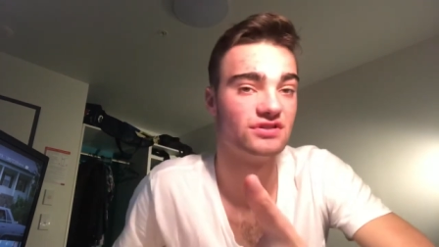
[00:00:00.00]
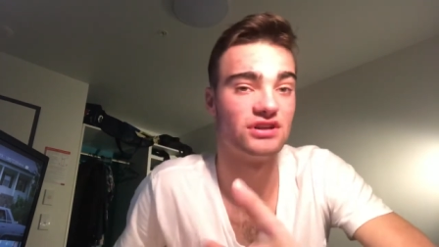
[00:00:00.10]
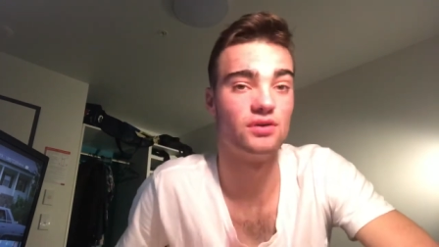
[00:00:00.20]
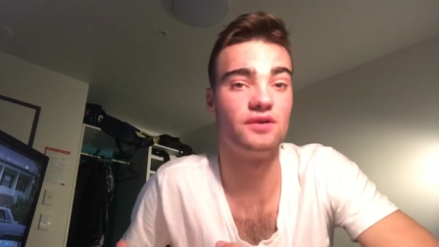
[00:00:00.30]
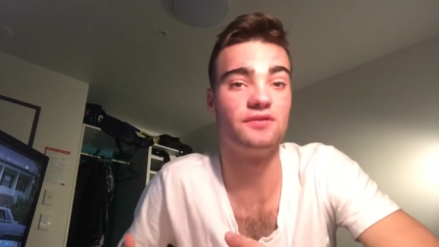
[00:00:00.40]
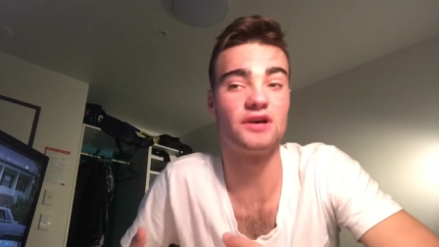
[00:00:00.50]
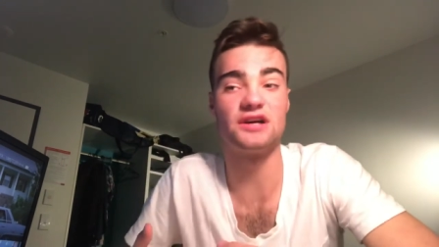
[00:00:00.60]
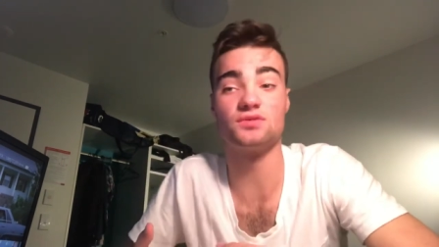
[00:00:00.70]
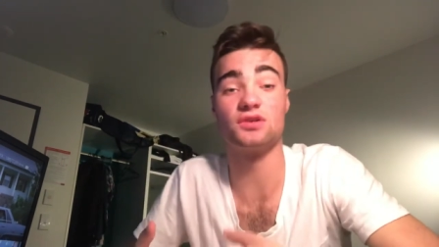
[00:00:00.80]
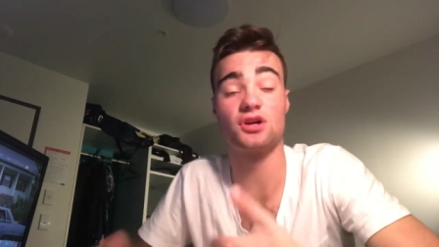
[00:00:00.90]
So if you
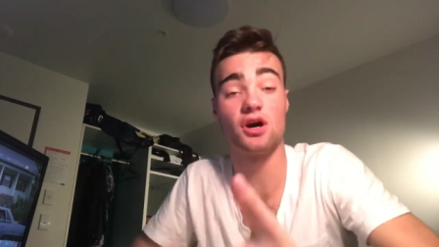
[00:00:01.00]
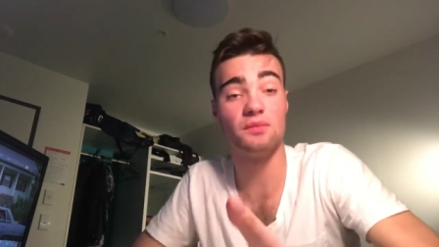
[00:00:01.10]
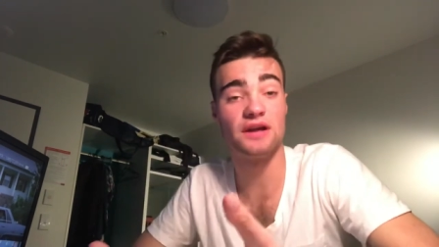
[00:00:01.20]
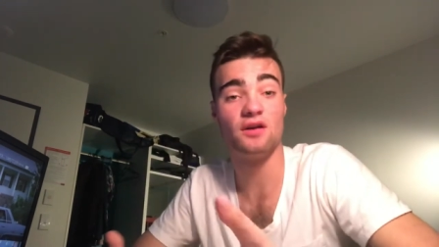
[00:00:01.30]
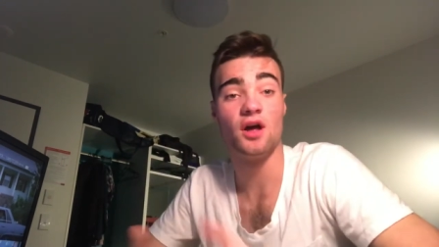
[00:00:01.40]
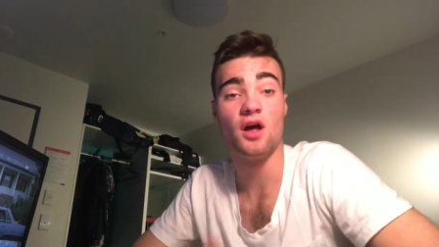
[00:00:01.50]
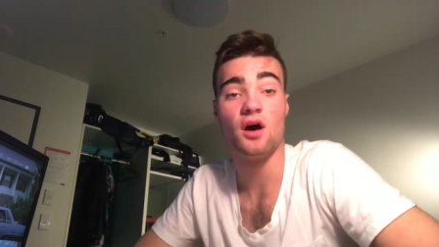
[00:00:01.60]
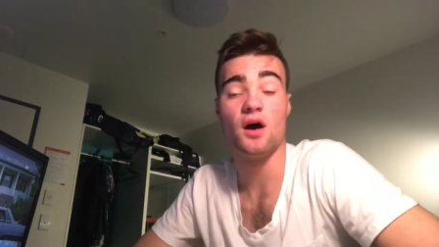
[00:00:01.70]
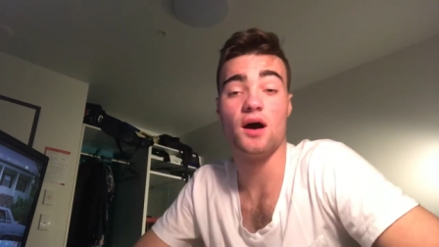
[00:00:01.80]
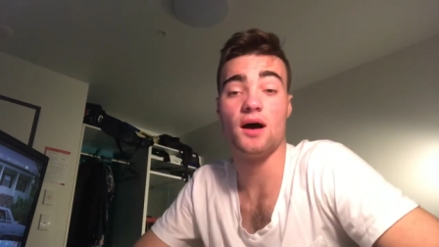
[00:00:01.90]
guys want to comment
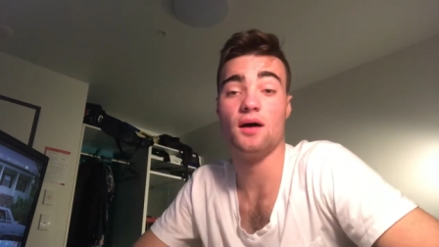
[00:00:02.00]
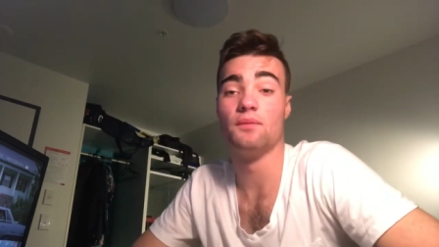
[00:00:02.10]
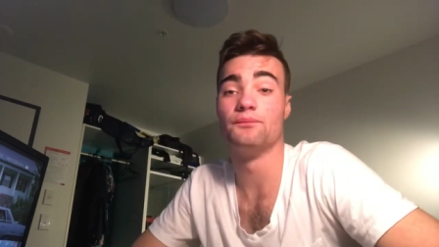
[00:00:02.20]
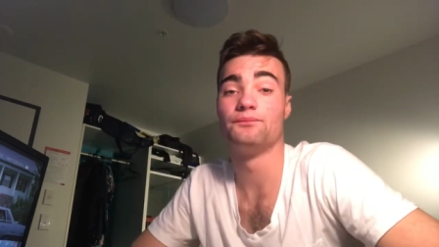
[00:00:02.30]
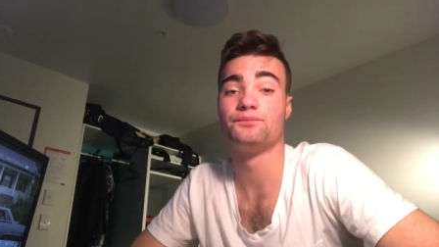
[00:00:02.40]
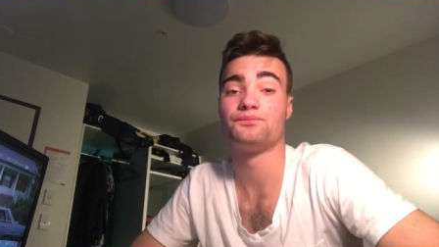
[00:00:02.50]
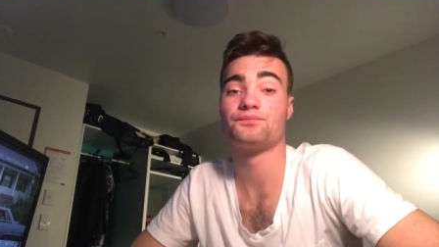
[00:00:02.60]
um,